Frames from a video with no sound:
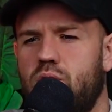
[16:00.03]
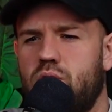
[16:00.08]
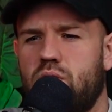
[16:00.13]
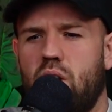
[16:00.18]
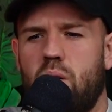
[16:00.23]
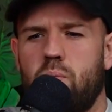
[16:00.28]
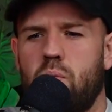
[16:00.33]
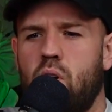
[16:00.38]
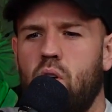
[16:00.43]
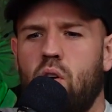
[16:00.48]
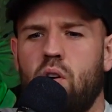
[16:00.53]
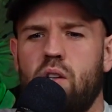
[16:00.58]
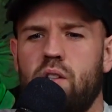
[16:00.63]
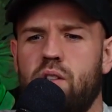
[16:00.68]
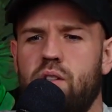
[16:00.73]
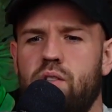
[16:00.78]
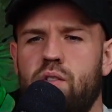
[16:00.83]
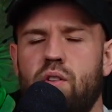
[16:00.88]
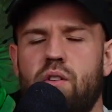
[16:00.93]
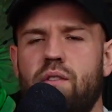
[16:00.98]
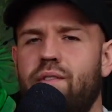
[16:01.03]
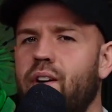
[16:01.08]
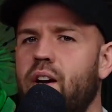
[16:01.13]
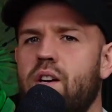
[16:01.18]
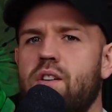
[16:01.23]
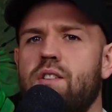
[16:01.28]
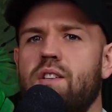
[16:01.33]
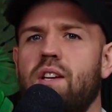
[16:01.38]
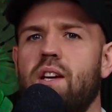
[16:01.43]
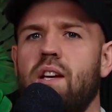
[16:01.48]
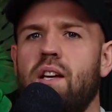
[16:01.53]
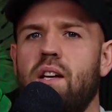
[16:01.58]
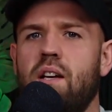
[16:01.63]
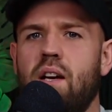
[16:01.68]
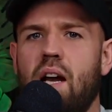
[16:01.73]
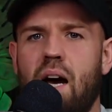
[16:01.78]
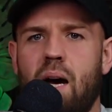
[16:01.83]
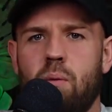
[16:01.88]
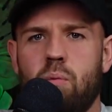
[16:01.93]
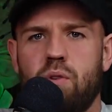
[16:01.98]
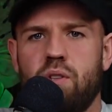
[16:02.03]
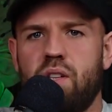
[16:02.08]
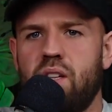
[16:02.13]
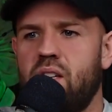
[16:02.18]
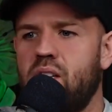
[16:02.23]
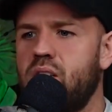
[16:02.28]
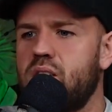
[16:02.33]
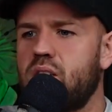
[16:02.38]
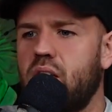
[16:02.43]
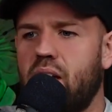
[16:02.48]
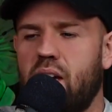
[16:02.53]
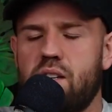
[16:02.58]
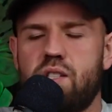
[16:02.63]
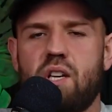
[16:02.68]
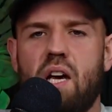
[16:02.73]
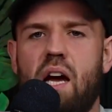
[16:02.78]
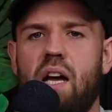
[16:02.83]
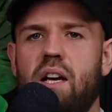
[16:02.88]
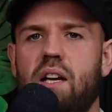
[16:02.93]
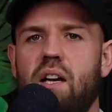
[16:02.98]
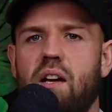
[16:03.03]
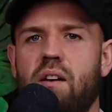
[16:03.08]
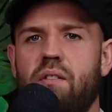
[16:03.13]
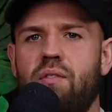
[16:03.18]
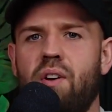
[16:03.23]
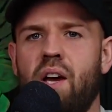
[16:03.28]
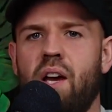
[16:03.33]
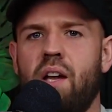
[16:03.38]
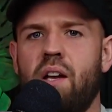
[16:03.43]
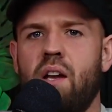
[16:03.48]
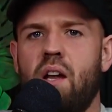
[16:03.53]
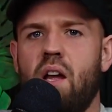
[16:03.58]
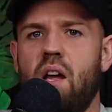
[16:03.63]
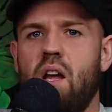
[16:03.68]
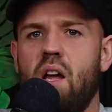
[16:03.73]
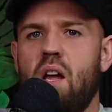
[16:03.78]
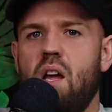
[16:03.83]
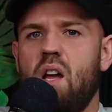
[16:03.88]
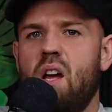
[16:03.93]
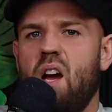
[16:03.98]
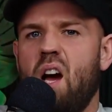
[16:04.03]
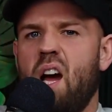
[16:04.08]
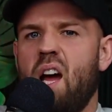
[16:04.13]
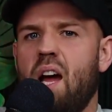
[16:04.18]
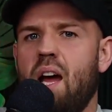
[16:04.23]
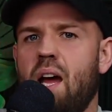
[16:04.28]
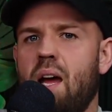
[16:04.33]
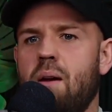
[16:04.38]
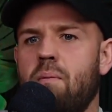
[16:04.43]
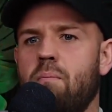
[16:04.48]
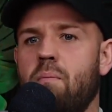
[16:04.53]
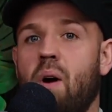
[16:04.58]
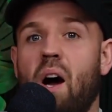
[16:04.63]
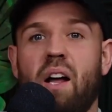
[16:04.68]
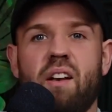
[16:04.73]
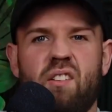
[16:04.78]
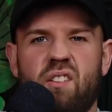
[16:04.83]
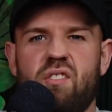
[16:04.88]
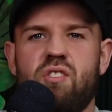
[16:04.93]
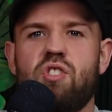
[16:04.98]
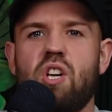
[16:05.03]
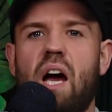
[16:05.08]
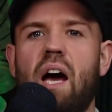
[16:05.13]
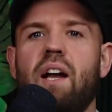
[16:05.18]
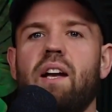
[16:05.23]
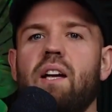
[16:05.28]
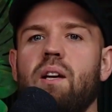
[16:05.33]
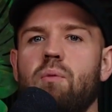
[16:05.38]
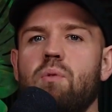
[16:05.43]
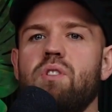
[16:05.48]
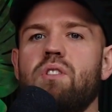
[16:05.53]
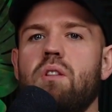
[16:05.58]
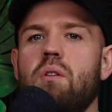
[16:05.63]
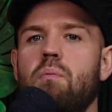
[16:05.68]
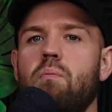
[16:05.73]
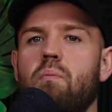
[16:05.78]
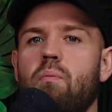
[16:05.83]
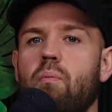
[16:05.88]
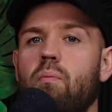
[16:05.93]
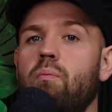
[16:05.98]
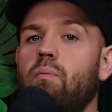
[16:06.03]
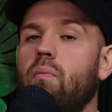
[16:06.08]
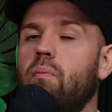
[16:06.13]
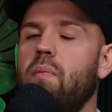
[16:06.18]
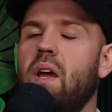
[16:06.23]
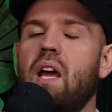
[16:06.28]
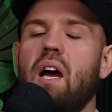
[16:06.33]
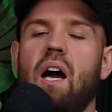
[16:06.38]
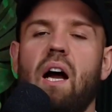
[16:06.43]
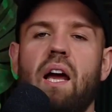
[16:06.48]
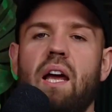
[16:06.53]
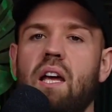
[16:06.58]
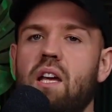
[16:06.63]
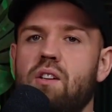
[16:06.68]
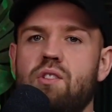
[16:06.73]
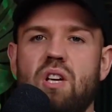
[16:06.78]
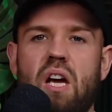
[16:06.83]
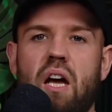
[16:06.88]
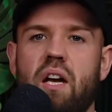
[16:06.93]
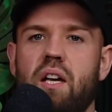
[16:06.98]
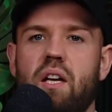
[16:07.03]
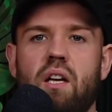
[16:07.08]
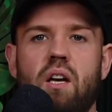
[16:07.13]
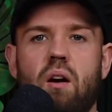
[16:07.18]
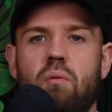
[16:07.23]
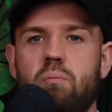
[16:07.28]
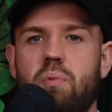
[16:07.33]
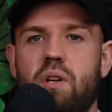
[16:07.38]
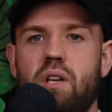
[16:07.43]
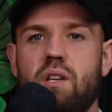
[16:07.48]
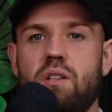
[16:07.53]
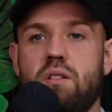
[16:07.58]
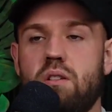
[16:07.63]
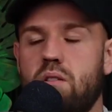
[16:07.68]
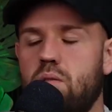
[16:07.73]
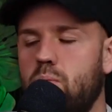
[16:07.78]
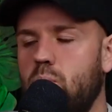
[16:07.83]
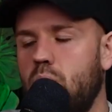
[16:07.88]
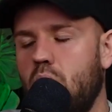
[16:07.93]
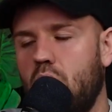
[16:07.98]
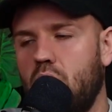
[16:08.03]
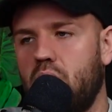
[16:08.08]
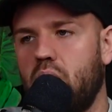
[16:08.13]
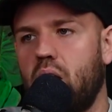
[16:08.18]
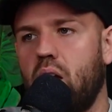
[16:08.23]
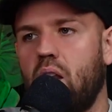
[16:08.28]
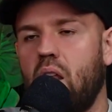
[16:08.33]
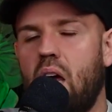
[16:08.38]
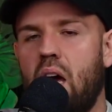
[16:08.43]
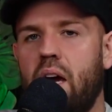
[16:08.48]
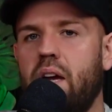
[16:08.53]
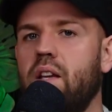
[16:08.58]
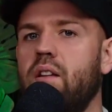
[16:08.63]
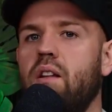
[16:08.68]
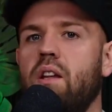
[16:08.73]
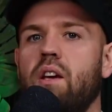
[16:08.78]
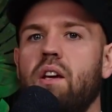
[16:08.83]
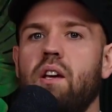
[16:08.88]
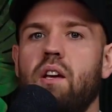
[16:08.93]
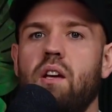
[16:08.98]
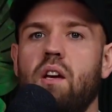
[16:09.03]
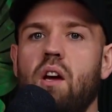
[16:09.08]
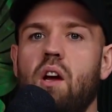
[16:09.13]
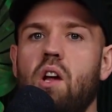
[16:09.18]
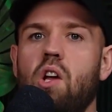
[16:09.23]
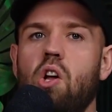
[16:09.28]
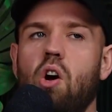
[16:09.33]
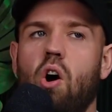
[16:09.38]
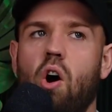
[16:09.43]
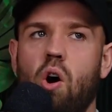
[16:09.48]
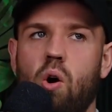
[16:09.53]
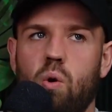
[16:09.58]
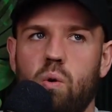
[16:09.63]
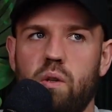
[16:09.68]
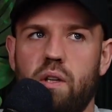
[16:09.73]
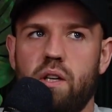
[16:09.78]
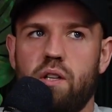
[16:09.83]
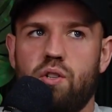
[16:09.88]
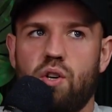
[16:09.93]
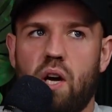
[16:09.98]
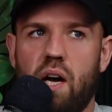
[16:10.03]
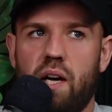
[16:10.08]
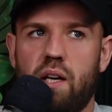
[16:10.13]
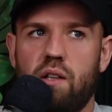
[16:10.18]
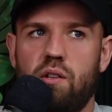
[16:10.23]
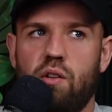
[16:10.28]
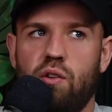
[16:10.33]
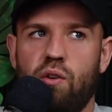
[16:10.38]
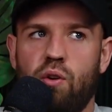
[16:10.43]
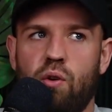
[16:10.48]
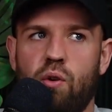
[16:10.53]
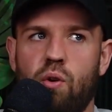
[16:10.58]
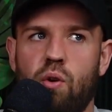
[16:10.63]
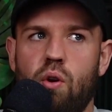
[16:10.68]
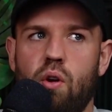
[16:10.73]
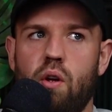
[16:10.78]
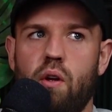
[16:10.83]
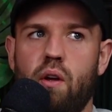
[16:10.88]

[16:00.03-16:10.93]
something Gordon University in Aberdeen. It's like a charity event. Um, and charity was the, mate, I hate charity companies. Not going to lie. They, all they try to do